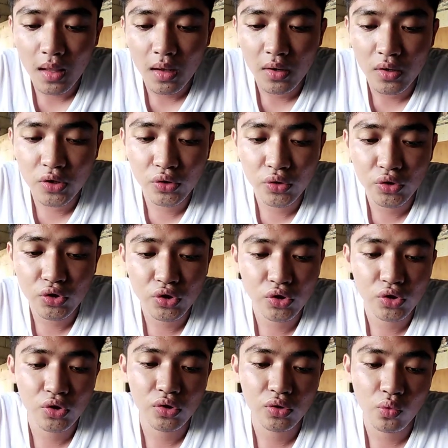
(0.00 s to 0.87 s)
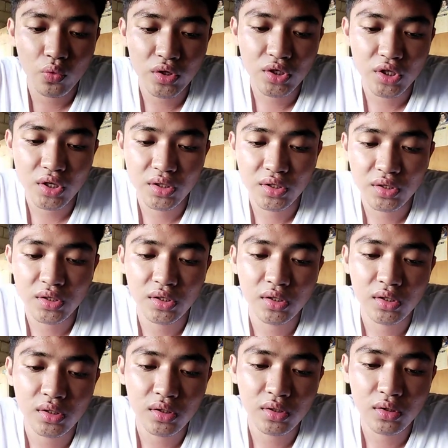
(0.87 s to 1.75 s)
use, which
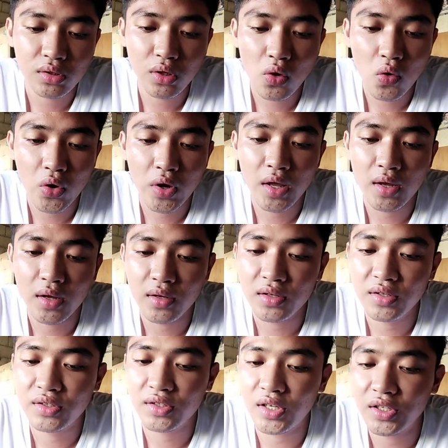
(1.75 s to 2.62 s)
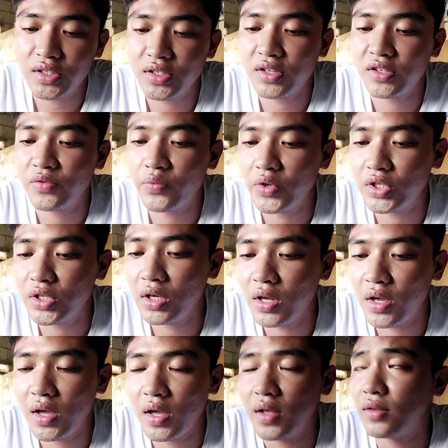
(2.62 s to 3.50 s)
is loading and discharging,
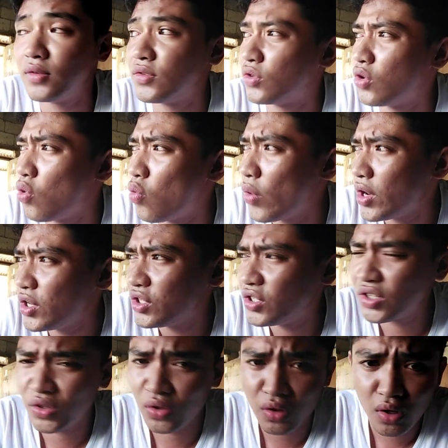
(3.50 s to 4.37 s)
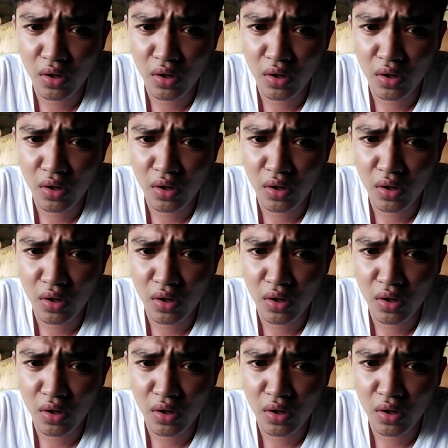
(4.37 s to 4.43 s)
especially in storage,